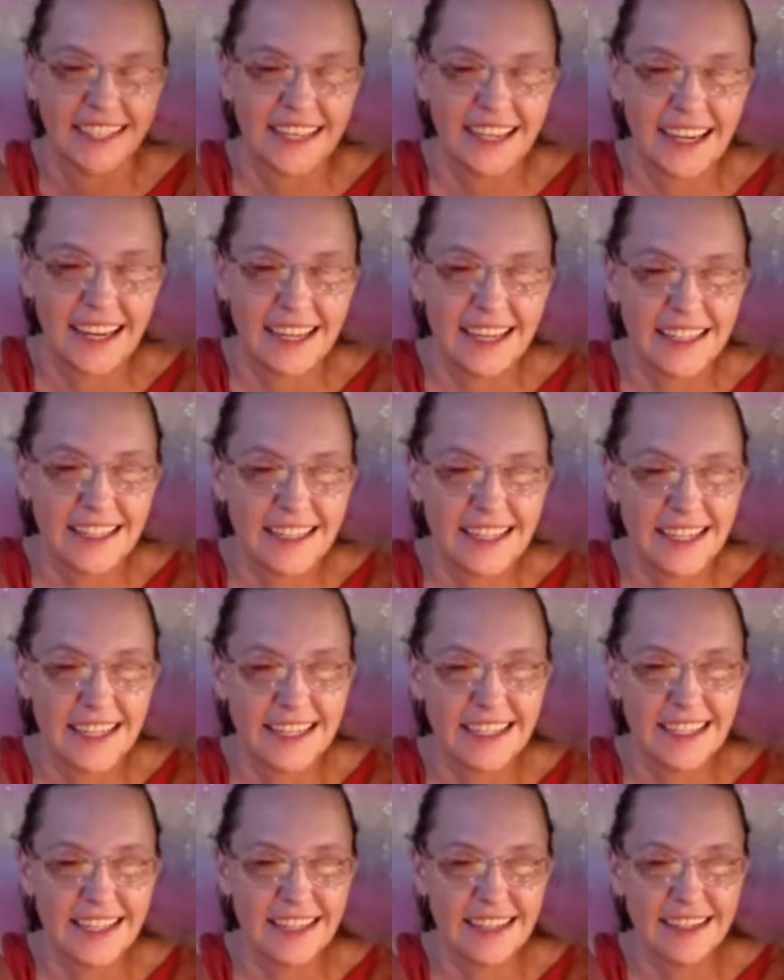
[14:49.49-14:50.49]
And take
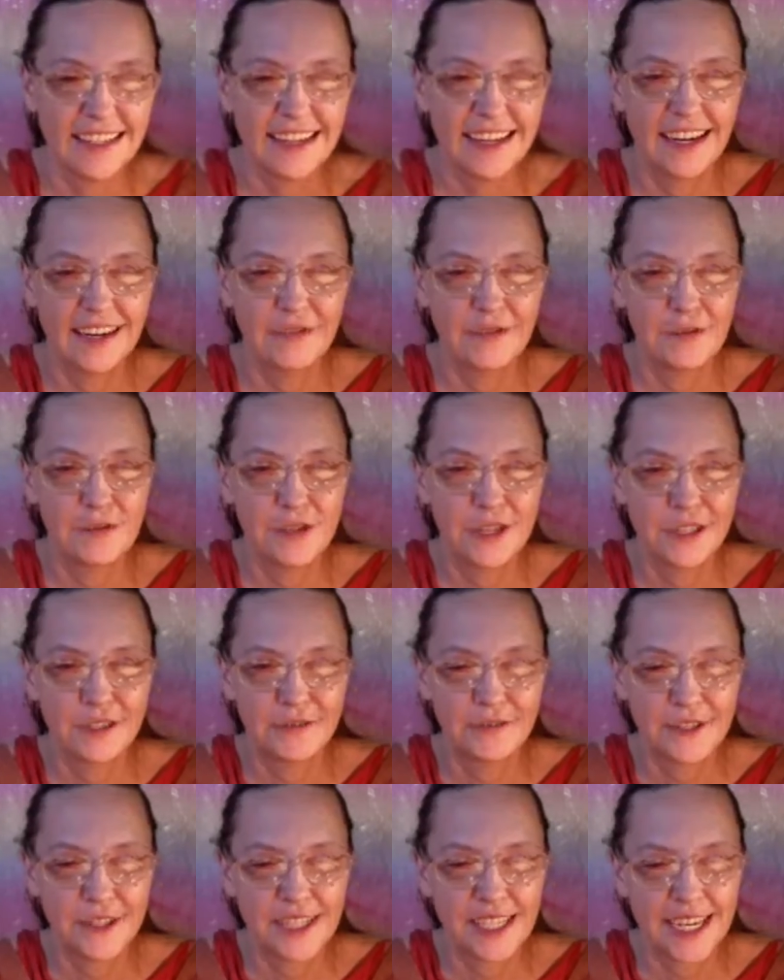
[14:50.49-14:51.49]
care. Have a
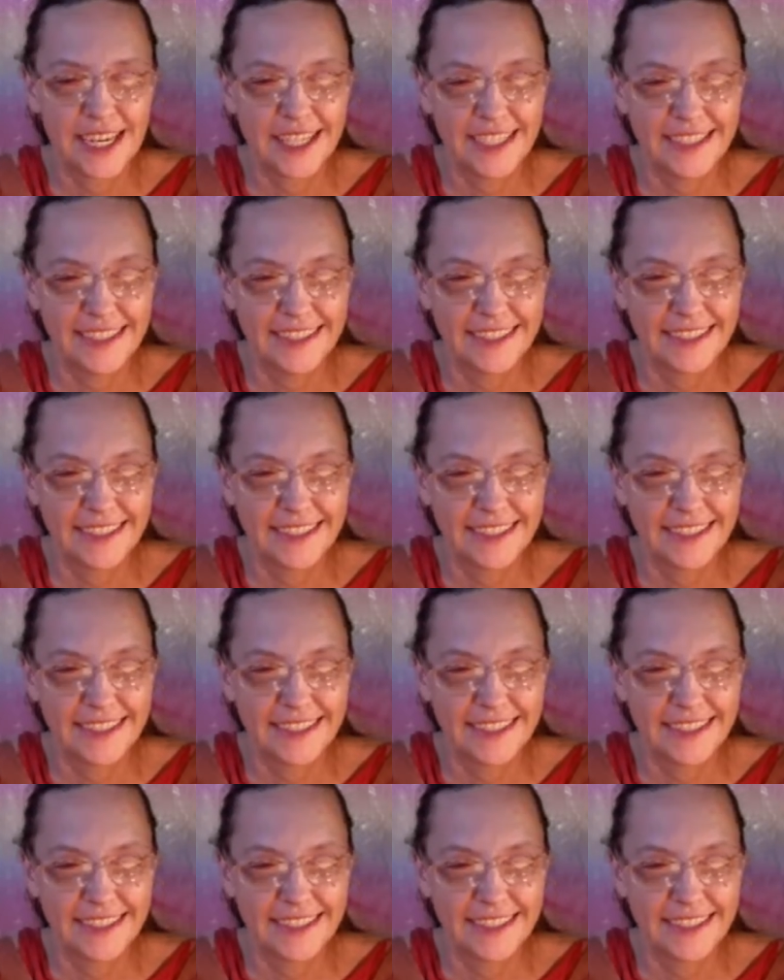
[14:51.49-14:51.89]
wonderful day.